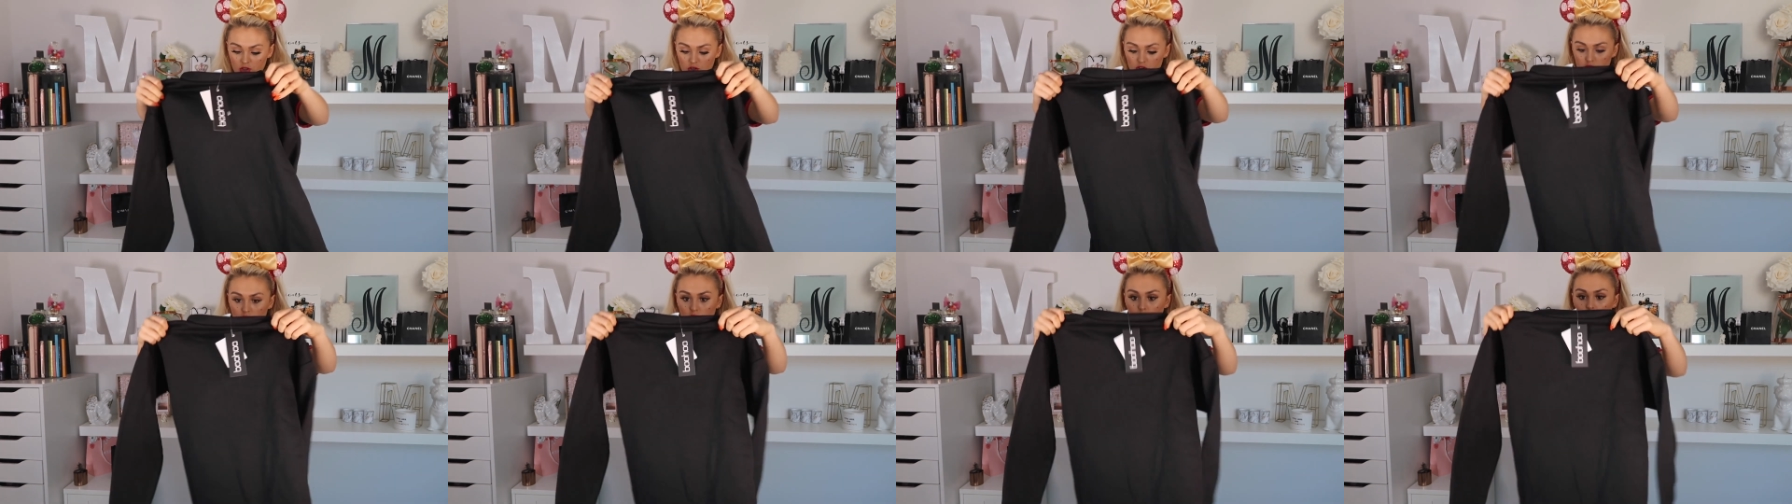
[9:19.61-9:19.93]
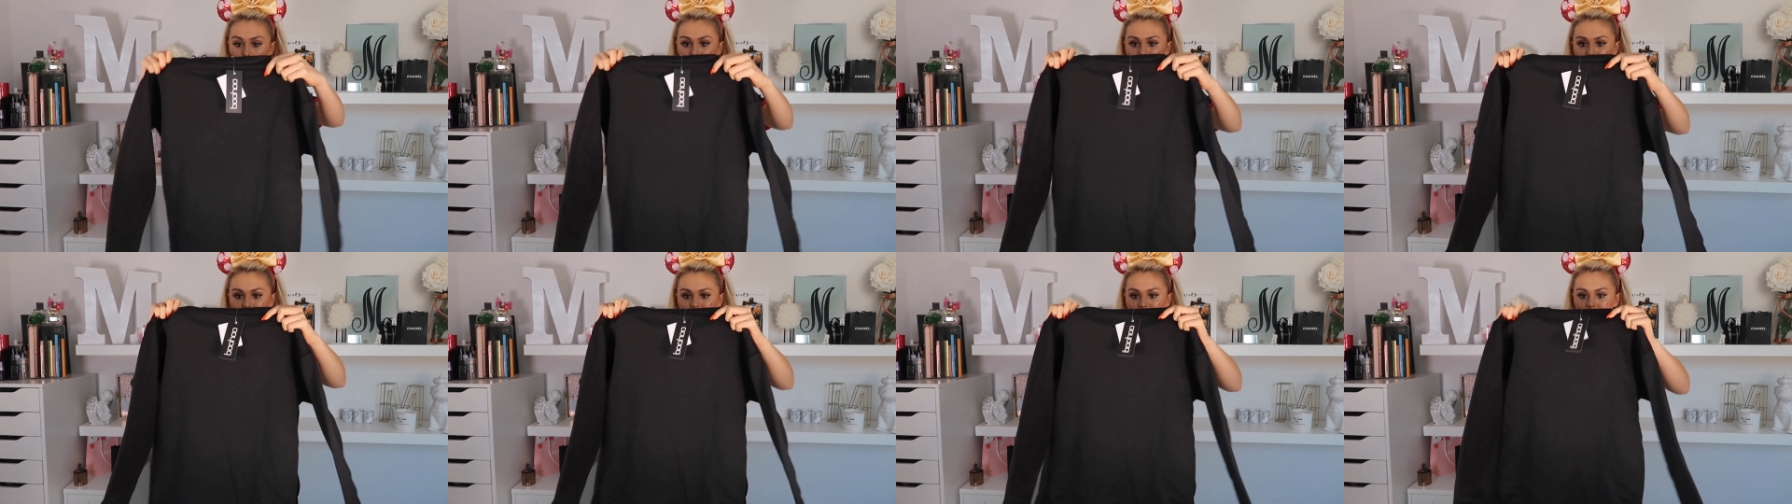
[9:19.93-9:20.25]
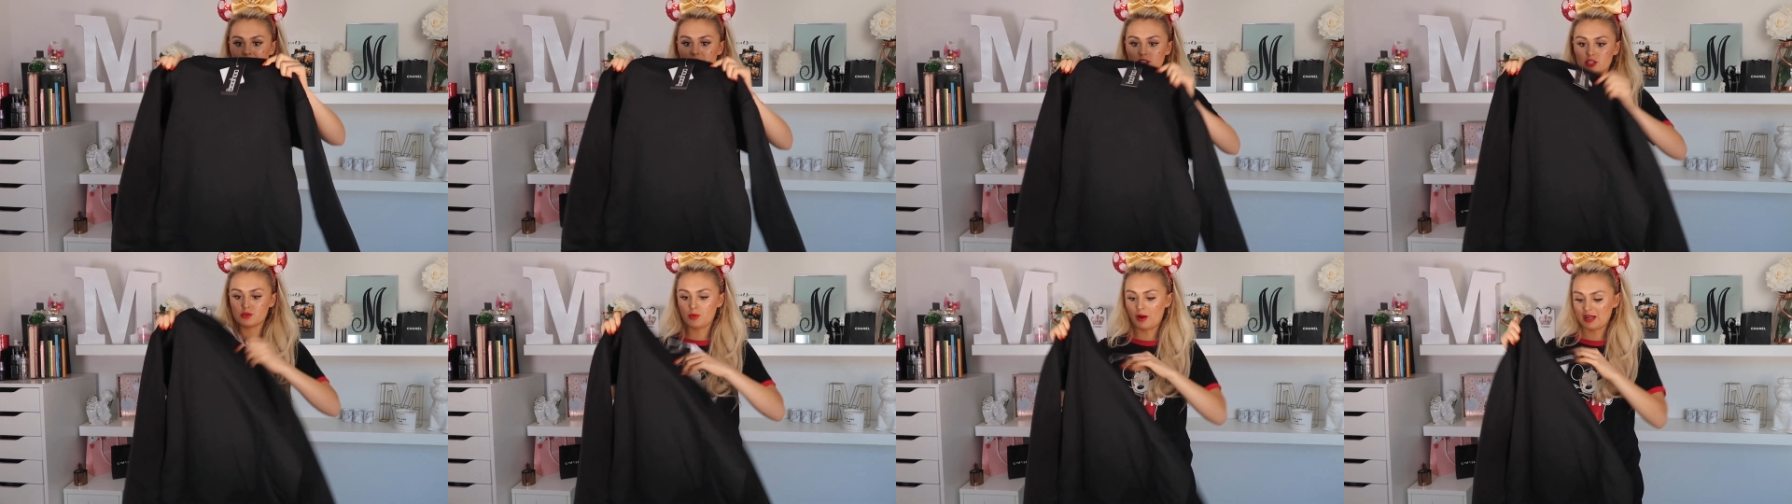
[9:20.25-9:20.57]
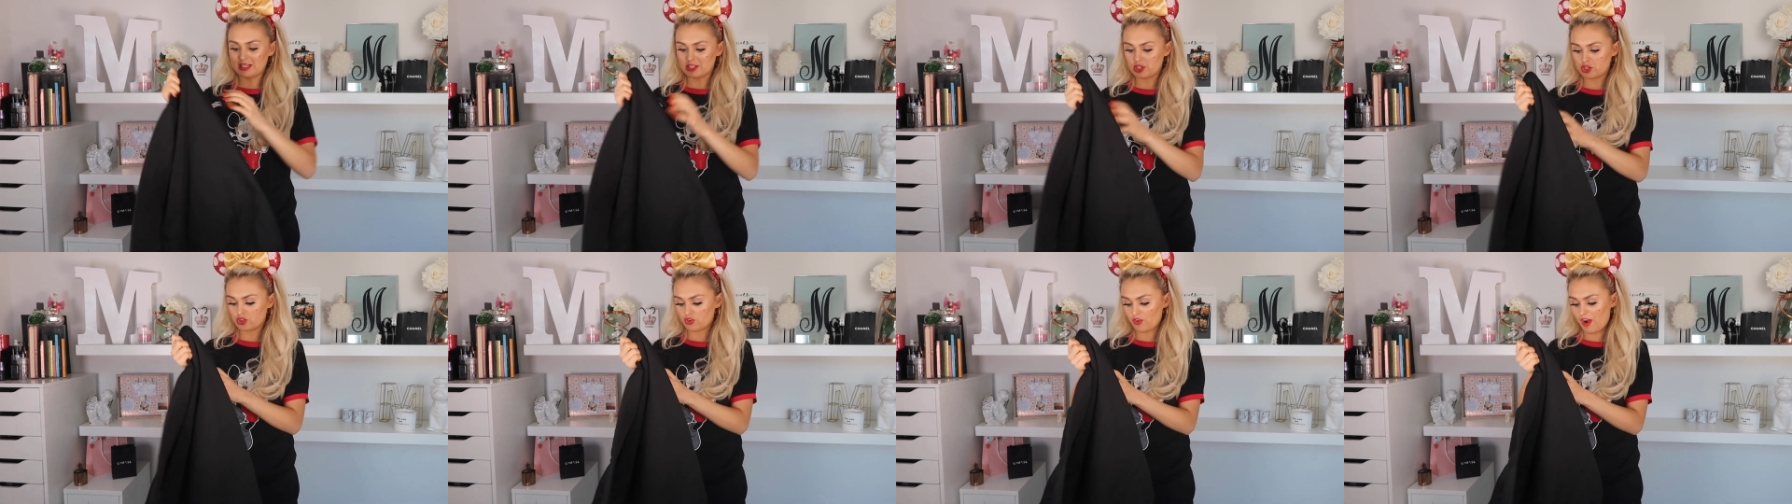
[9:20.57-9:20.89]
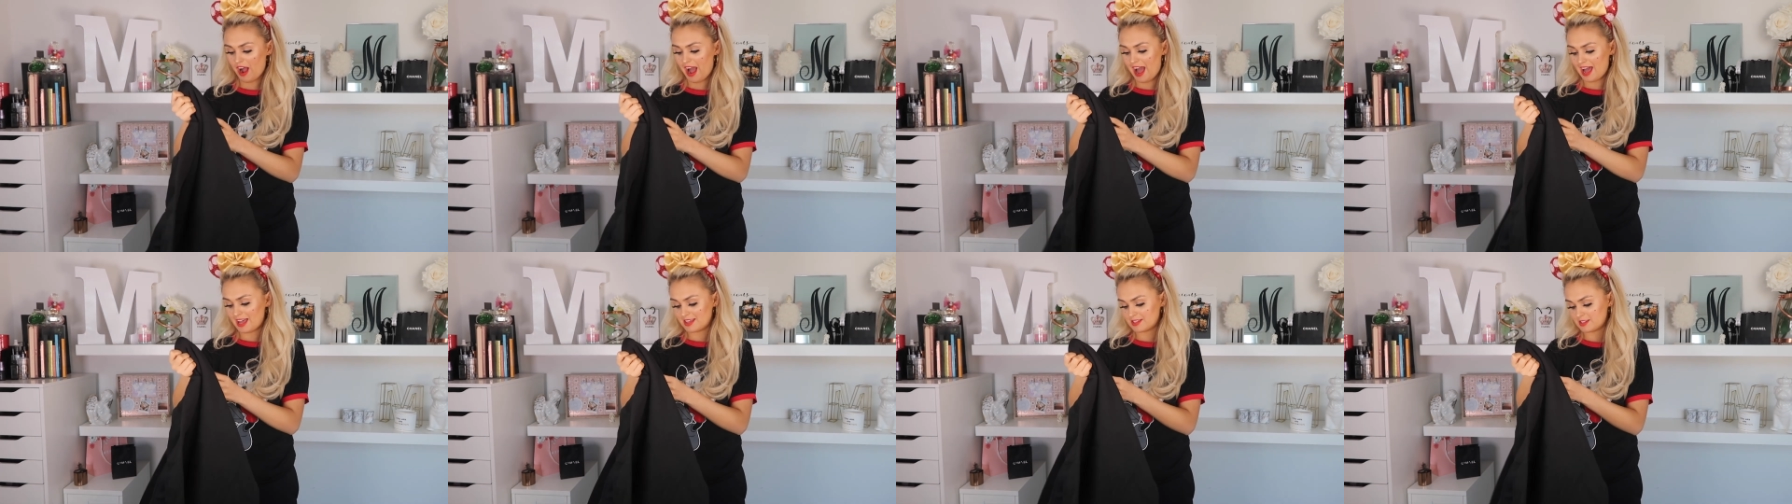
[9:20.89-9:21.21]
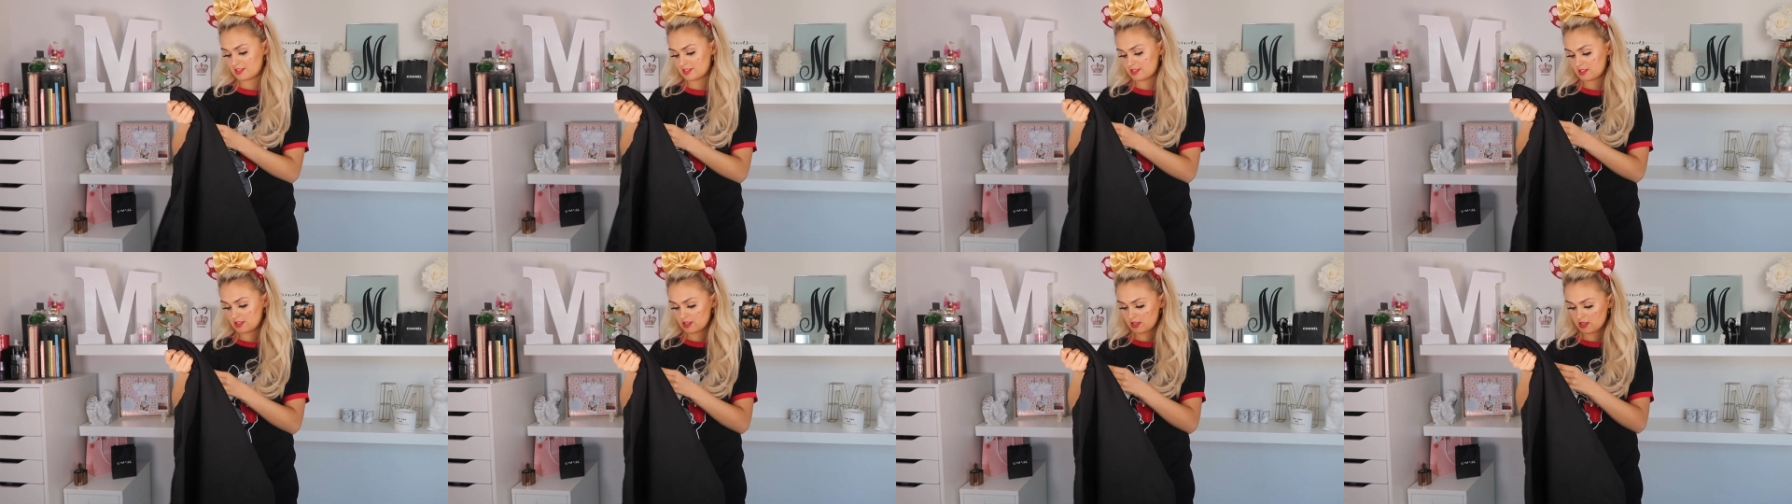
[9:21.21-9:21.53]
No wait, is this a sweater
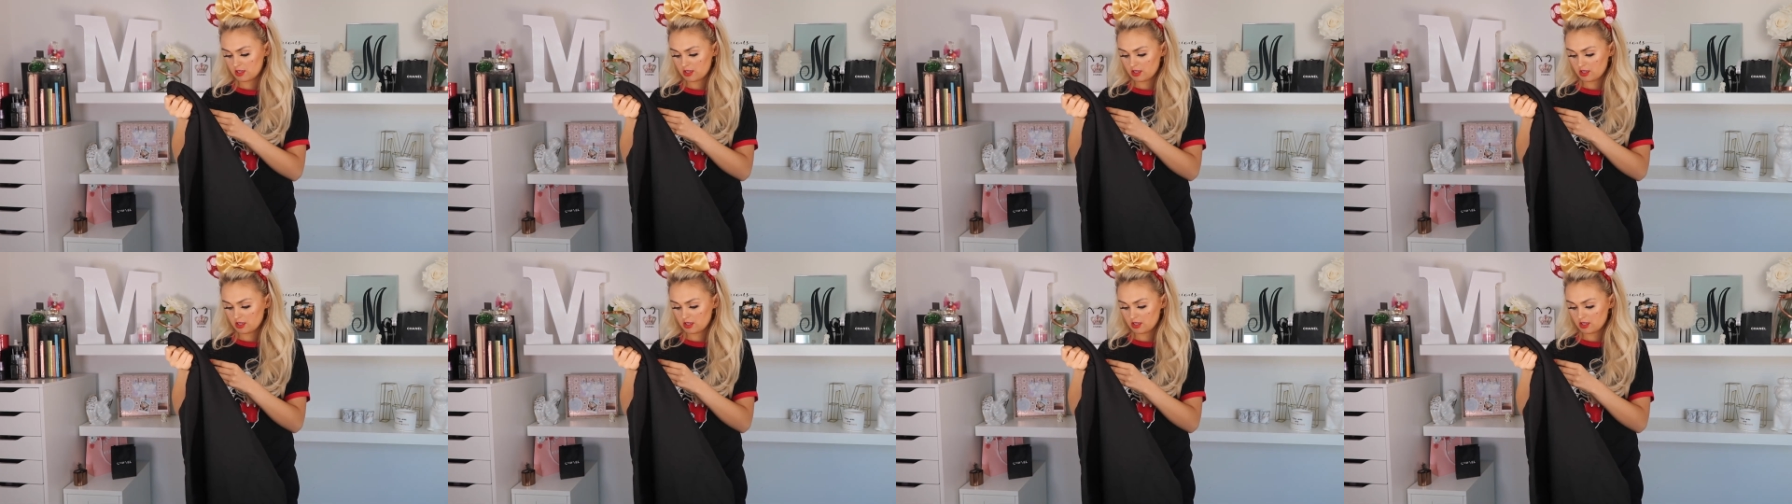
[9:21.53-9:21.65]
dress?